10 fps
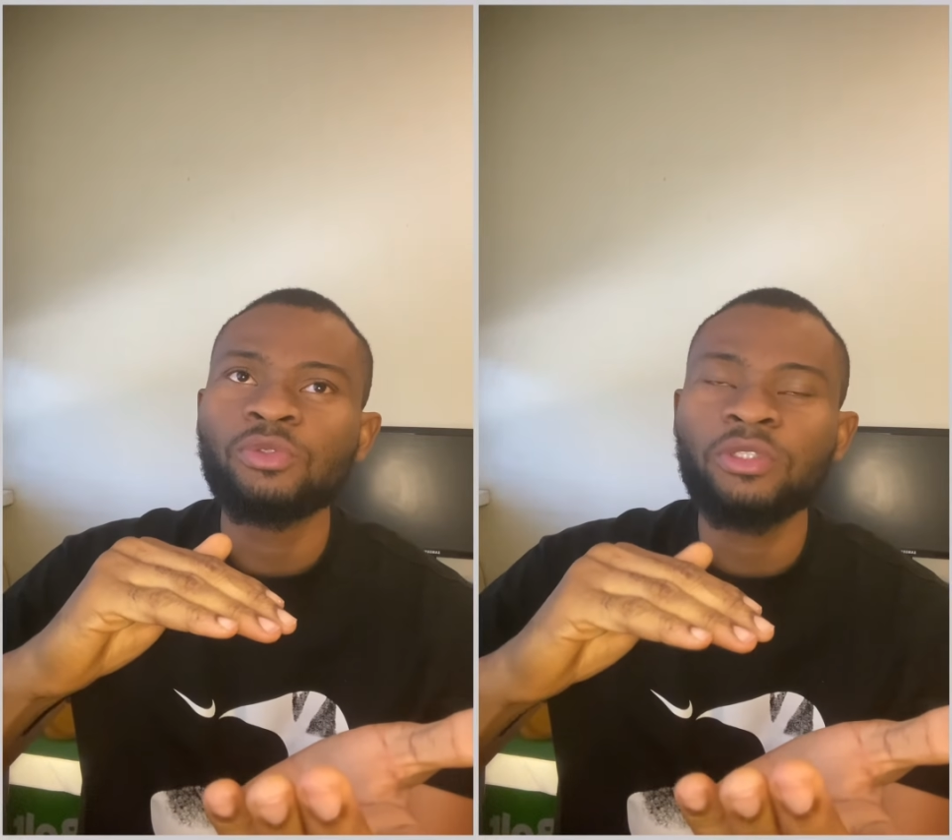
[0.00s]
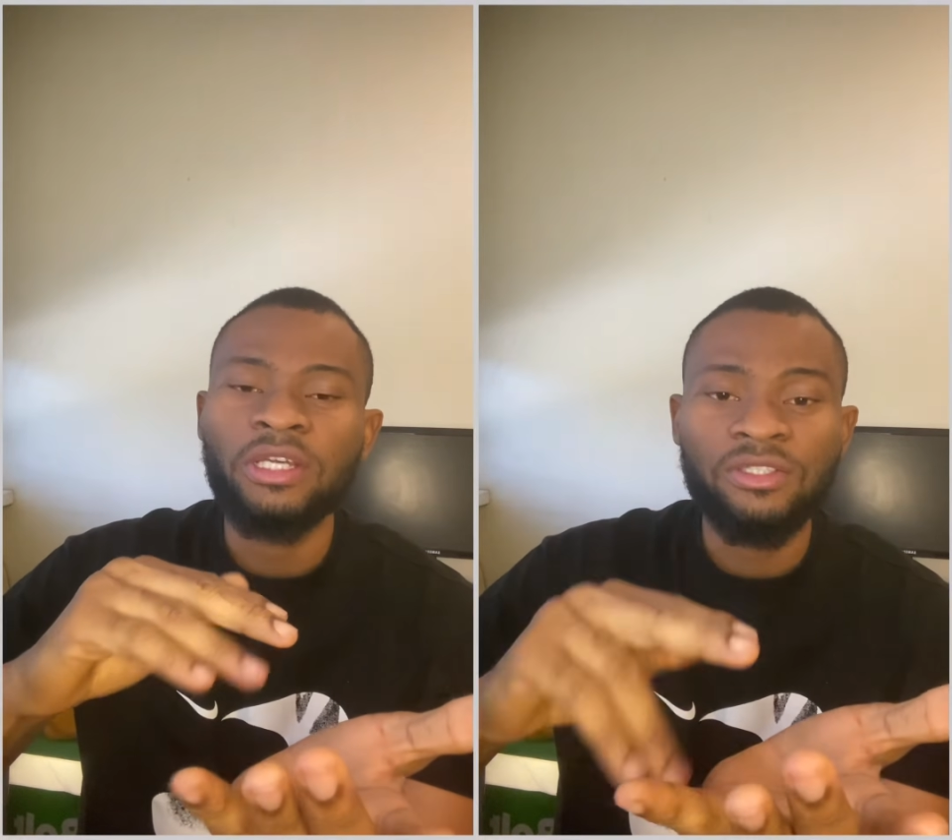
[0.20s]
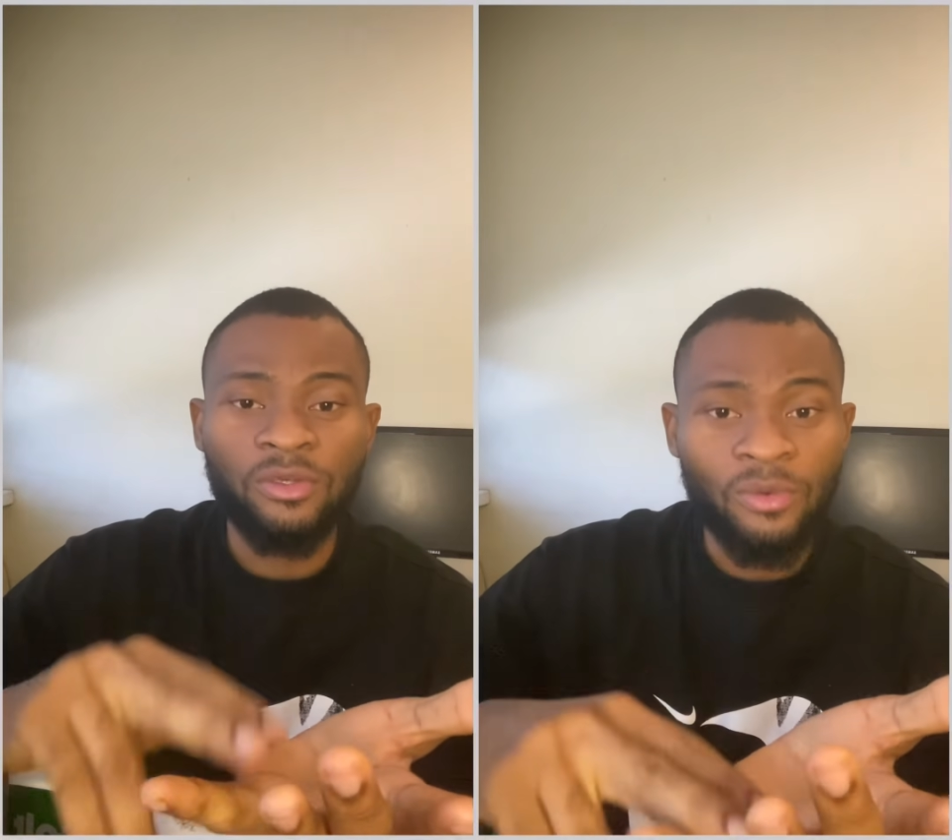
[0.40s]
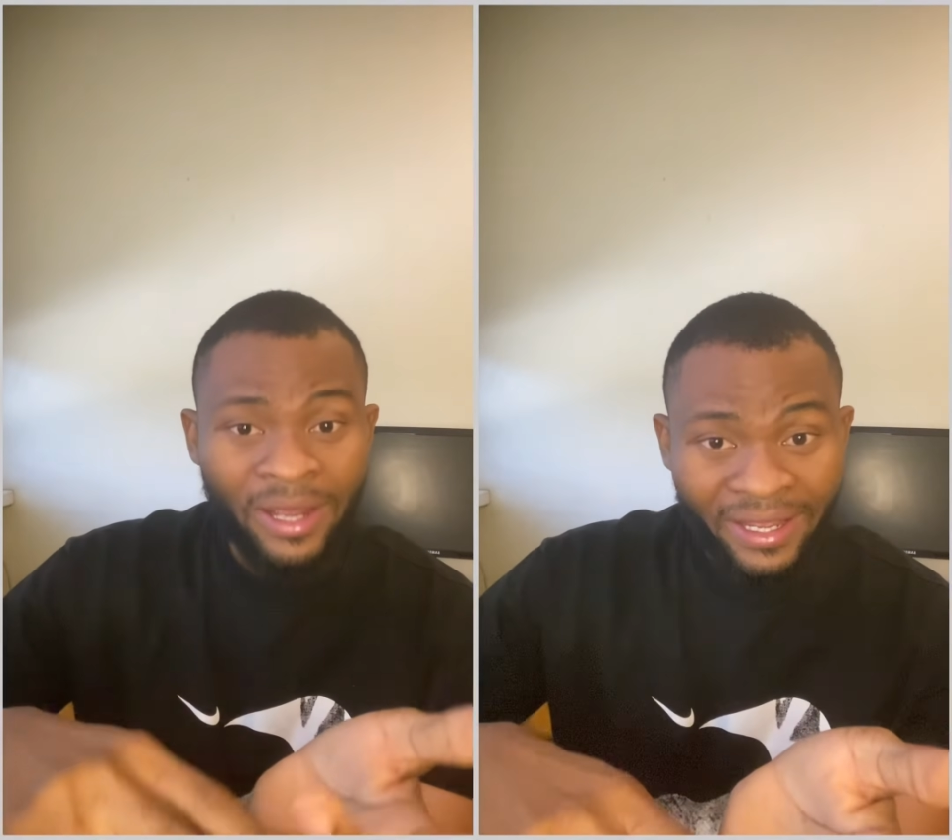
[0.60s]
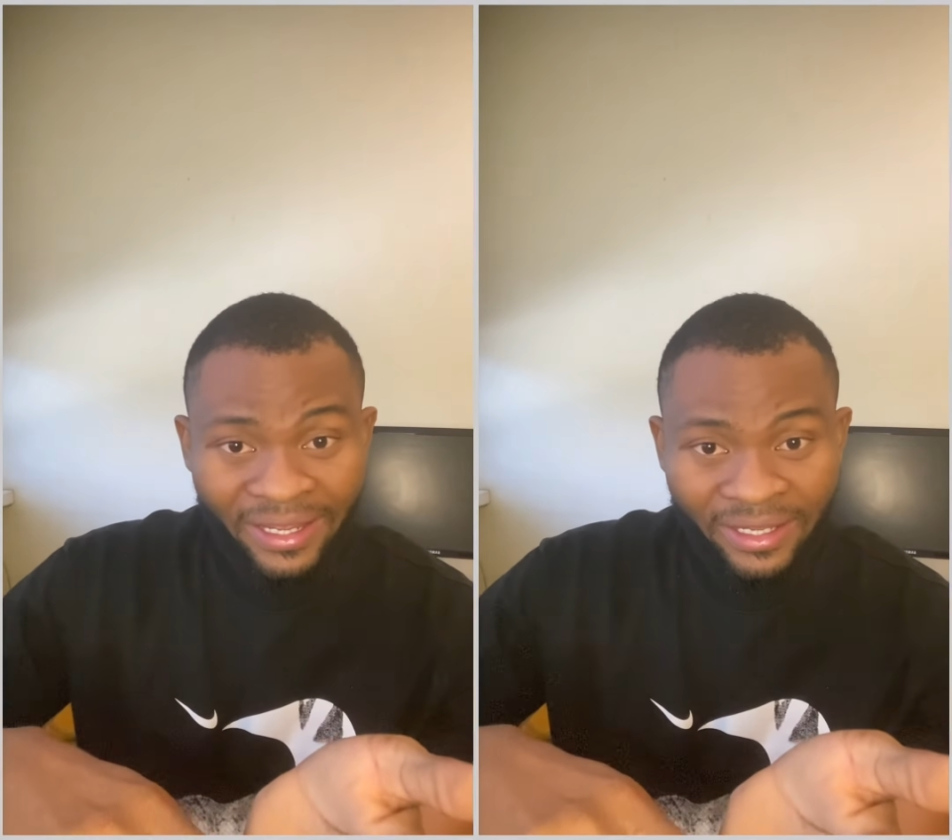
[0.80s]
get your
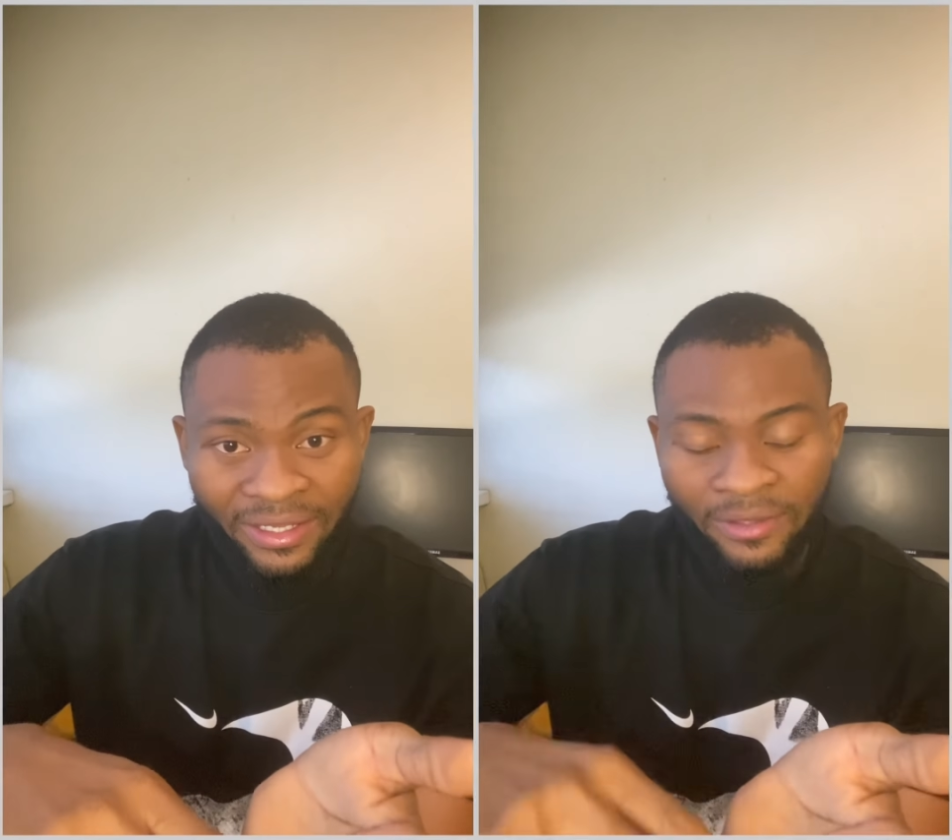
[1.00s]
WAEC,